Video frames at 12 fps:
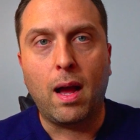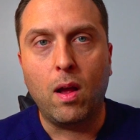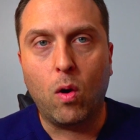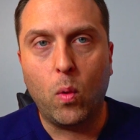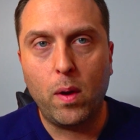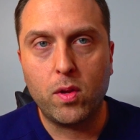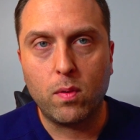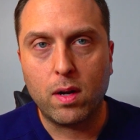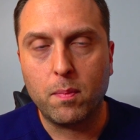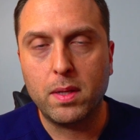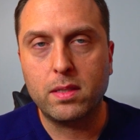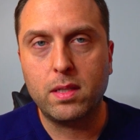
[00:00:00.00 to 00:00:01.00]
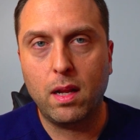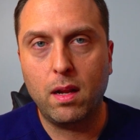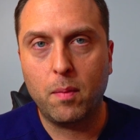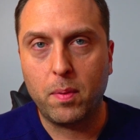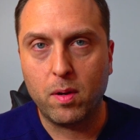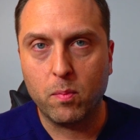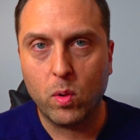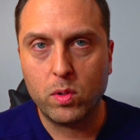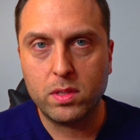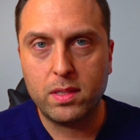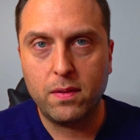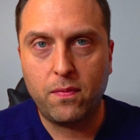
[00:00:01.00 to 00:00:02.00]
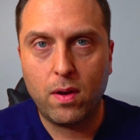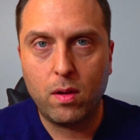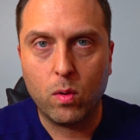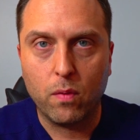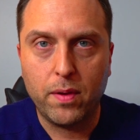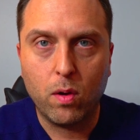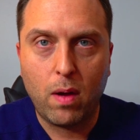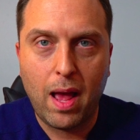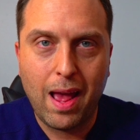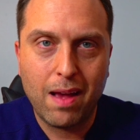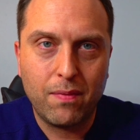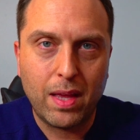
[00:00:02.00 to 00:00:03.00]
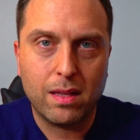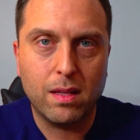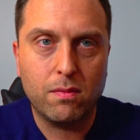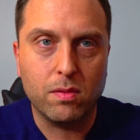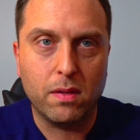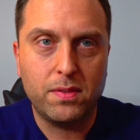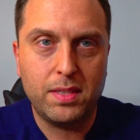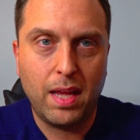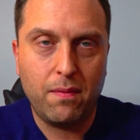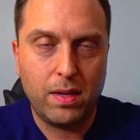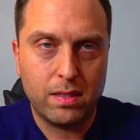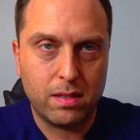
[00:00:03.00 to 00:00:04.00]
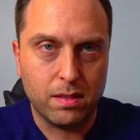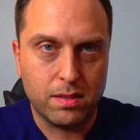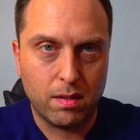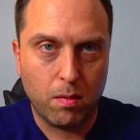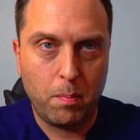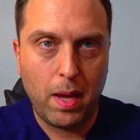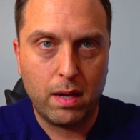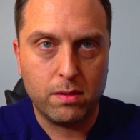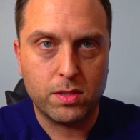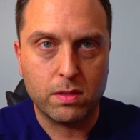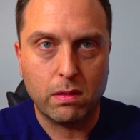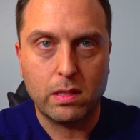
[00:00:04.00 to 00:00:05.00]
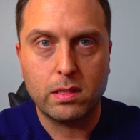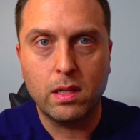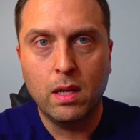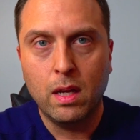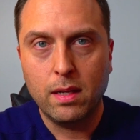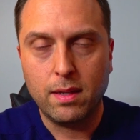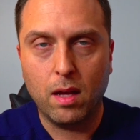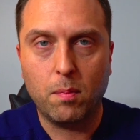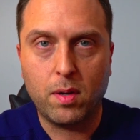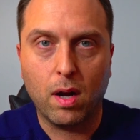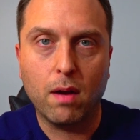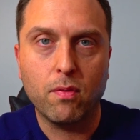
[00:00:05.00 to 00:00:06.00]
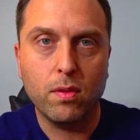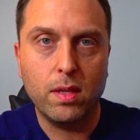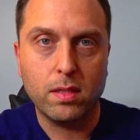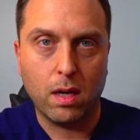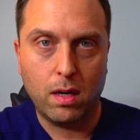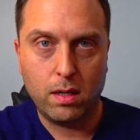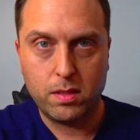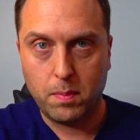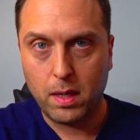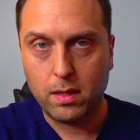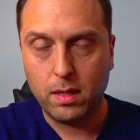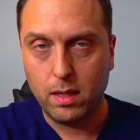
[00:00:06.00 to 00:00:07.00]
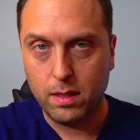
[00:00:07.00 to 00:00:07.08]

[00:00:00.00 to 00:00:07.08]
I always recommend setting up an emergency fund, or if you don't have that level of savings, consider pet insurance to help cover these unexpected